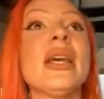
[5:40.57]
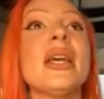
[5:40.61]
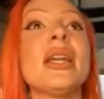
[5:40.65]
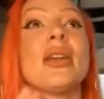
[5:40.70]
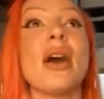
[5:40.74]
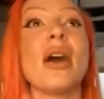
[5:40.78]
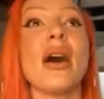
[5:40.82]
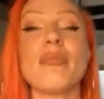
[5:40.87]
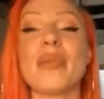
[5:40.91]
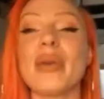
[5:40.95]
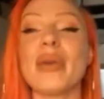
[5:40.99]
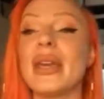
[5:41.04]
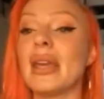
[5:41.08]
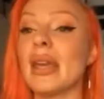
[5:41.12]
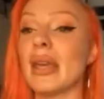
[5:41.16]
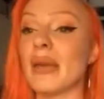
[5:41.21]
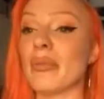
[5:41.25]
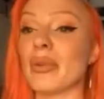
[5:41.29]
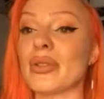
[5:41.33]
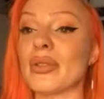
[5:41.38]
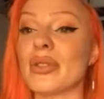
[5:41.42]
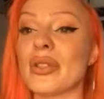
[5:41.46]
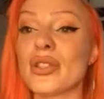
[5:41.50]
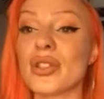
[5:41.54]
not being
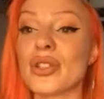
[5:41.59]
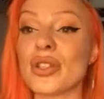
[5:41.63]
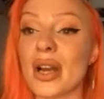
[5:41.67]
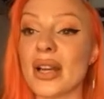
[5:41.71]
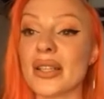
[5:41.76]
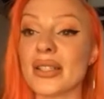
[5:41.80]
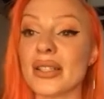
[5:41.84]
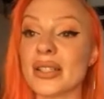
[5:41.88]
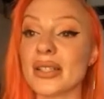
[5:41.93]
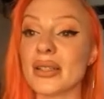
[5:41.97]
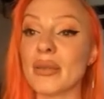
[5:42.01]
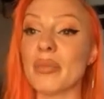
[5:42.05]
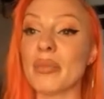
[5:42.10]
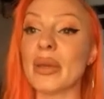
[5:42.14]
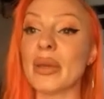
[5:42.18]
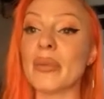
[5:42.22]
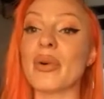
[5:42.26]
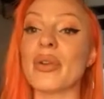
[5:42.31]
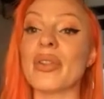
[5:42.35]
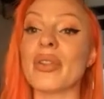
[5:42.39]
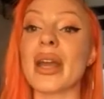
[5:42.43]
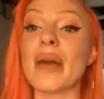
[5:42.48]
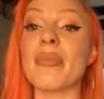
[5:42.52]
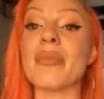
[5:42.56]
able to trust the
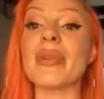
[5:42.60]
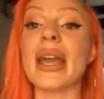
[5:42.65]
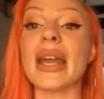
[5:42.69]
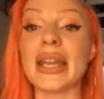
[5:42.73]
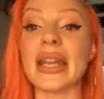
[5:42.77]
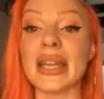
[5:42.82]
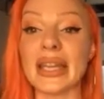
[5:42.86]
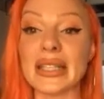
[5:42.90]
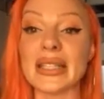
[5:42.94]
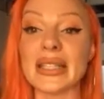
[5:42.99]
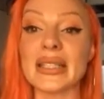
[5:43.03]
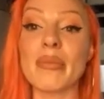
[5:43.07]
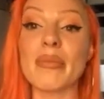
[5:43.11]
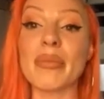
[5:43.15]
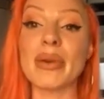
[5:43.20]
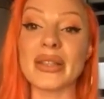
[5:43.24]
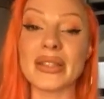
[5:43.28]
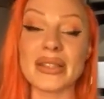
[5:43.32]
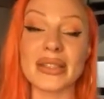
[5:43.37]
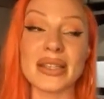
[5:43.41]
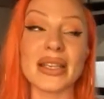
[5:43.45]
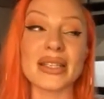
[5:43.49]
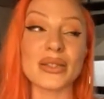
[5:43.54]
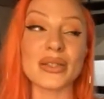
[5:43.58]
people that I'm getting into
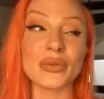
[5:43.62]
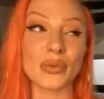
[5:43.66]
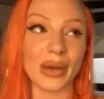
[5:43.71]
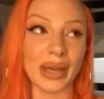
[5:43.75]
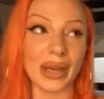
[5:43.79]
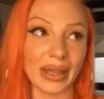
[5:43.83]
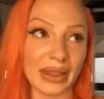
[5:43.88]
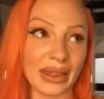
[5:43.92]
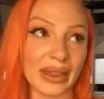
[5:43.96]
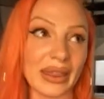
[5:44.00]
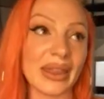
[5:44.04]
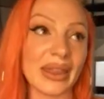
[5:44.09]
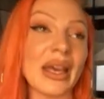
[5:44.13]
business with.